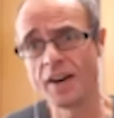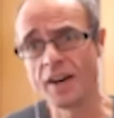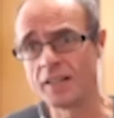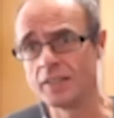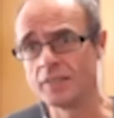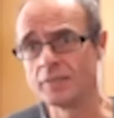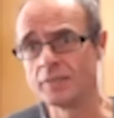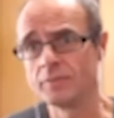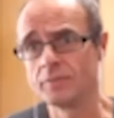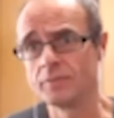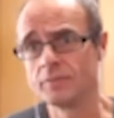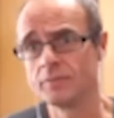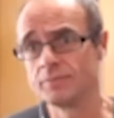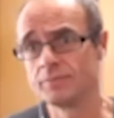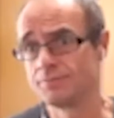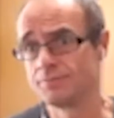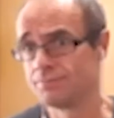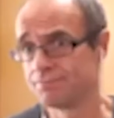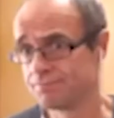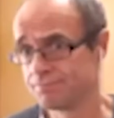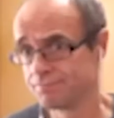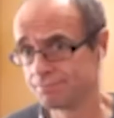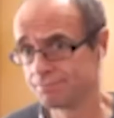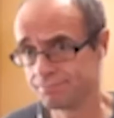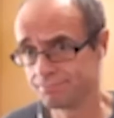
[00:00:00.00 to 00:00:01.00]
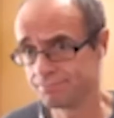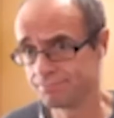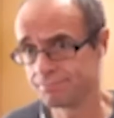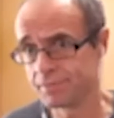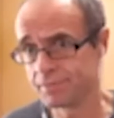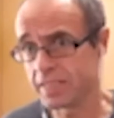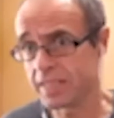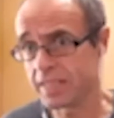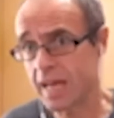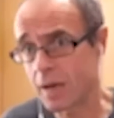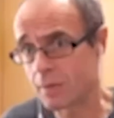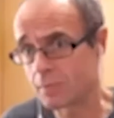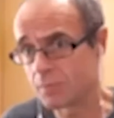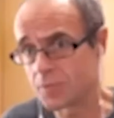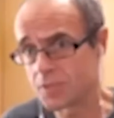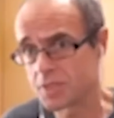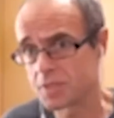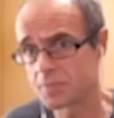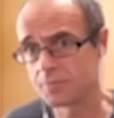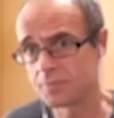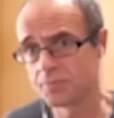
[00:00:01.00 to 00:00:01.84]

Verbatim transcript: fine. It happens.